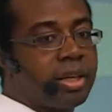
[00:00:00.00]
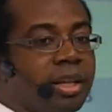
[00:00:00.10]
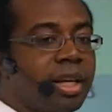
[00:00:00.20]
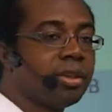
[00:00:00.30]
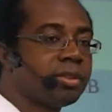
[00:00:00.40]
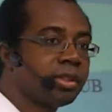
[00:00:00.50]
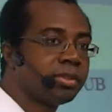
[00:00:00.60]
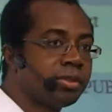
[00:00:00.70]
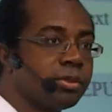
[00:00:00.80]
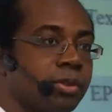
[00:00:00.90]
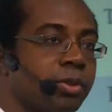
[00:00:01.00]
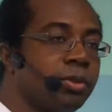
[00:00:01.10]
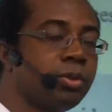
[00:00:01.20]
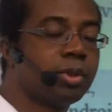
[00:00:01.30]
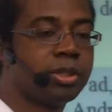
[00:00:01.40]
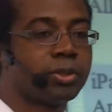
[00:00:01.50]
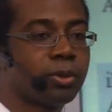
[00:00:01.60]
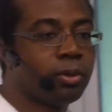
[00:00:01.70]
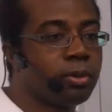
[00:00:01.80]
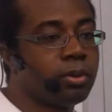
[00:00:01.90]
It allows us to
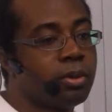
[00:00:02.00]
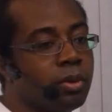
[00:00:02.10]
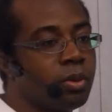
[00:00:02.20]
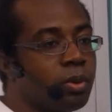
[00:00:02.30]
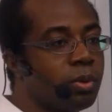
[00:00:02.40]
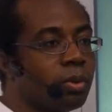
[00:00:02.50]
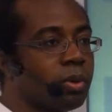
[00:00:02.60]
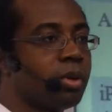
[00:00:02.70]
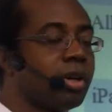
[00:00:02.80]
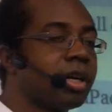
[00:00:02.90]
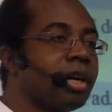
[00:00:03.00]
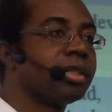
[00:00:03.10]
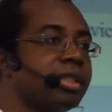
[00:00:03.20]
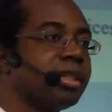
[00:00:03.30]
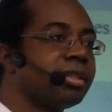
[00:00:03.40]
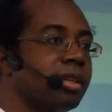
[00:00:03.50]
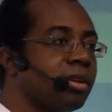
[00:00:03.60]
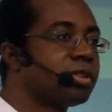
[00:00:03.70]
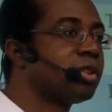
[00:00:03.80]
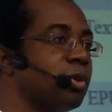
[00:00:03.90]
control our content and
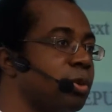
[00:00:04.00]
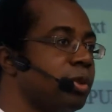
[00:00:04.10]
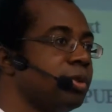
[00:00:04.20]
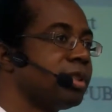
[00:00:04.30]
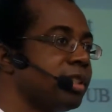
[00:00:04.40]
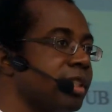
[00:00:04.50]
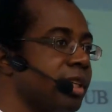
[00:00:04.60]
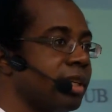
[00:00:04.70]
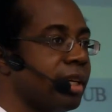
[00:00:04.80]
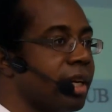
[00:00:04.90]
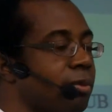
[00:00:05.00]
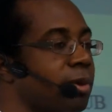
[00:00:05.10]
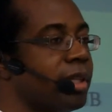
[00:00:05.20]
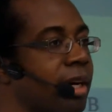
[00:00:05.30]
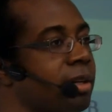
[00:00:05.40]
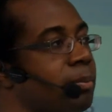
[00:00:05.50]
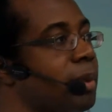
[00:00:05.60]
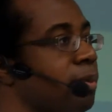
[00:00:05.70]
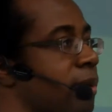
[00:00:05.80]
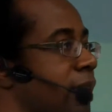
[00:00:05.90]
also who uses it, and without it,
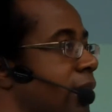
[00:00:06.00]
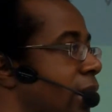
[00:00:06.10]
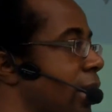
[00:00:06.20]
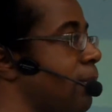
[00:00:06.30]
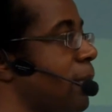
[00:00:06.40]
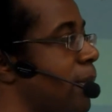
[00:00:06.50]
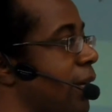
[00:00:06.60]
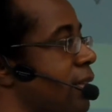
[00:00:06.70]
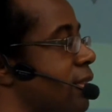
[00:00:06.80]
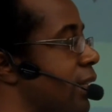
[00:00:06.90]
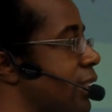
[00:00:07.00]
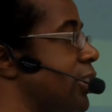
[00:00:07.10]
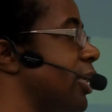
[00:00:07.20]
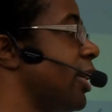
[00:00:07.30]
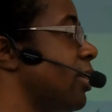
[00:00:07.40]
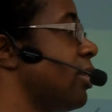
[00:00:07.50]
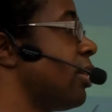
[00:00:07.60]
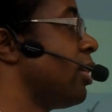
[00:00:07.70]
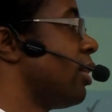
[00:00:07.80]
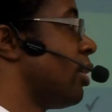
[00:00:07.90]
people can copy, paste, and share
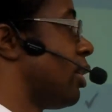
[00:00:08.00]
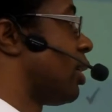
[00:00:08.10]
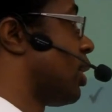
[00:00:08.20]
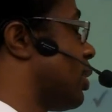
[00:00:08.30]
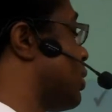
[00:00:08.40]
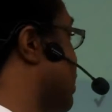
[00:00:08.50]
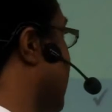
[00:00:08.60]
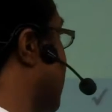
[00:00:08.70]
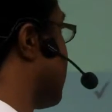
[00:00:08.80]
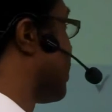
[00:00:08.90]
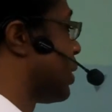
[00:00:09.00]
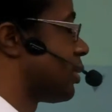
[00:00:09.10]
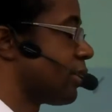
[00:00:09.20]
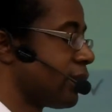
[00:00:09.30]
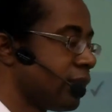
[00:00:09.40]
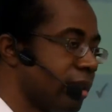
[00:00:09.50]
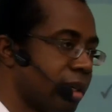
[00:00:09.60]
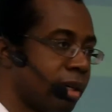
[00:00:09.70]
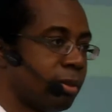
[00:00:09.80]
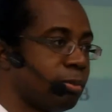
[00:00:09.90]
the documents
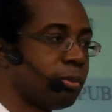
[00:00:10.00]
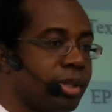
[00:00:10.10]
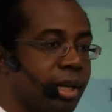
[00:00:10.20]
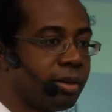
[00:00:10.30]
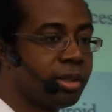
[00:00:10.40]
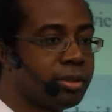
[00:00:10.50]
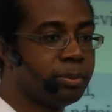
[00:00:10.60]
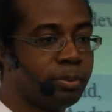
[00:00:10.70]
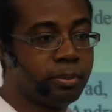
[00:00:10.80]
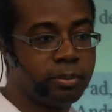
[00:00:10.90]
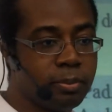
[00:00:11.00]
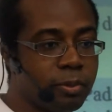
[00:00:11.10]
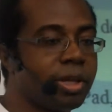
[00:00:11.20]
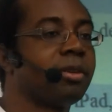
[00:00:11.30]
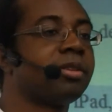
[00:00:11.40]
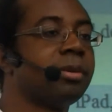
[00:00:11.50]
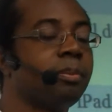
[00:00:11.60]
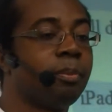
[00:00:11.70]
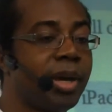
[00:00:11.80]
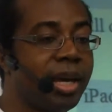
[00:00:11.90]
without
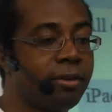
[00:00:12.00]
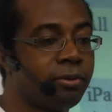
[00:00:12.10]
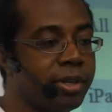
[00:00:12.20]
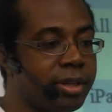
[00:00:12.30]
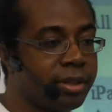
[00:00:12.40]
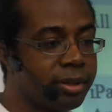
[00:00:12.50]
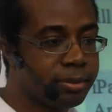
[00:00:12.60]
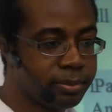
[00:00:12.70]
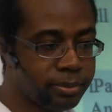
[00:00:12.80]
them paying for anything.